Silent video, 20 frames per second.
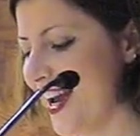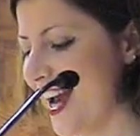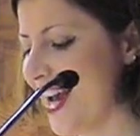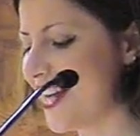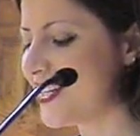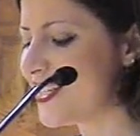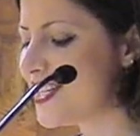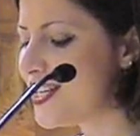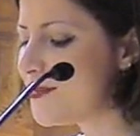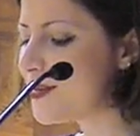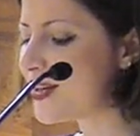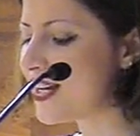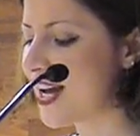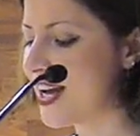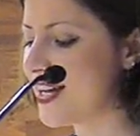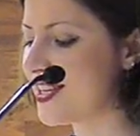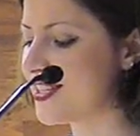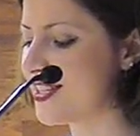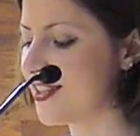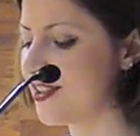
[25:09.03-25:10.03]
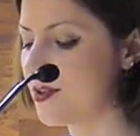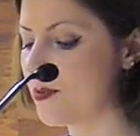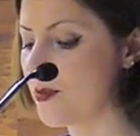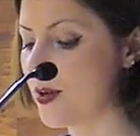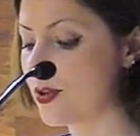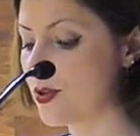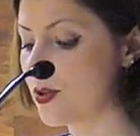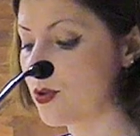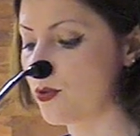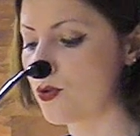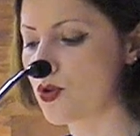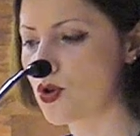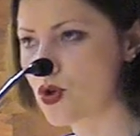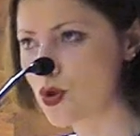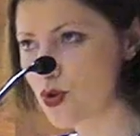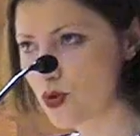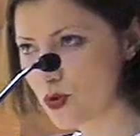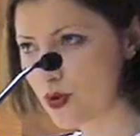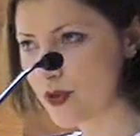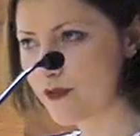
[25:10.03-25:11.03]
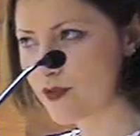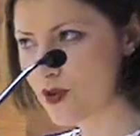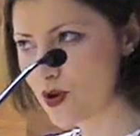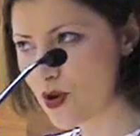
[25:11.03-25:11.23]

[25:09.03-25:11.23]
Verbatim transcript: and demonizing the ones who should have